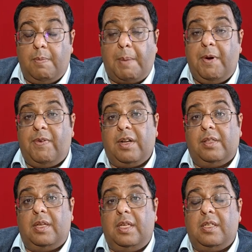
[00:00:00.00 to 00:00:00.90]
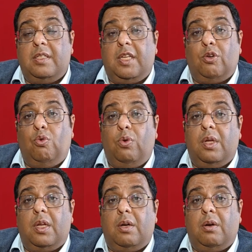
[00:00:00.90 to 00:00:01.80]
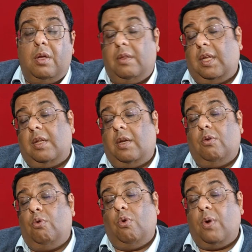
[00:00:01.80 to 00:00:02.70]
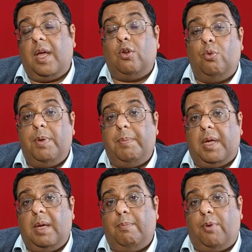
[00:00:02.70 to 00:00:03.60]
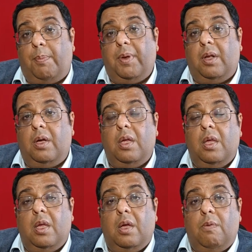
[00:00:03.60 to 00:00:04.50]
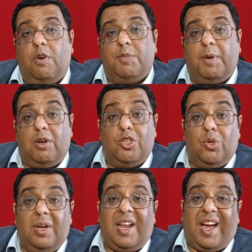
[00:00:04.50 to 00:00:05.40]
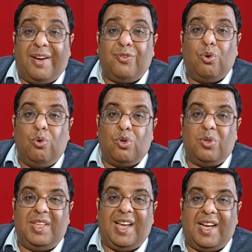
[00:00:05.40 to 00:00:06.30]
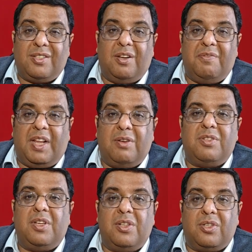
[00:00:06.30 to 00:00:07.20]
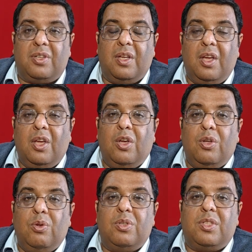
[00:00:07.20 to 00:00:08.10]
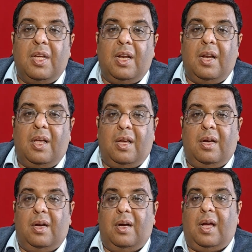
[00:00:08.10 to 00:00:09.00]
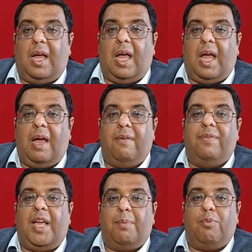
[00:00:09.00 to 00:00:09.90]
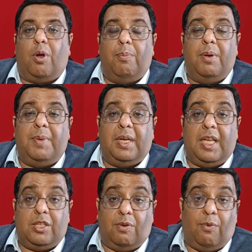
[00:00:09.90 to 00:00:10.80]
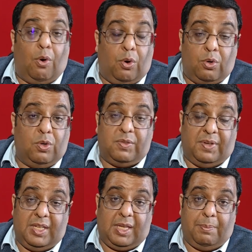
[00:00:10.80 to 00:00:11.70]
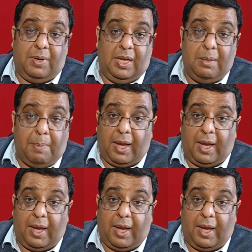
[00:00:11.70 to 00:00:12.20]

Remember, one of the reasons that Ola and Uber became popular was because you didn't have to go through the hassle of negotiation. You still have that problem in case of autos, for example, in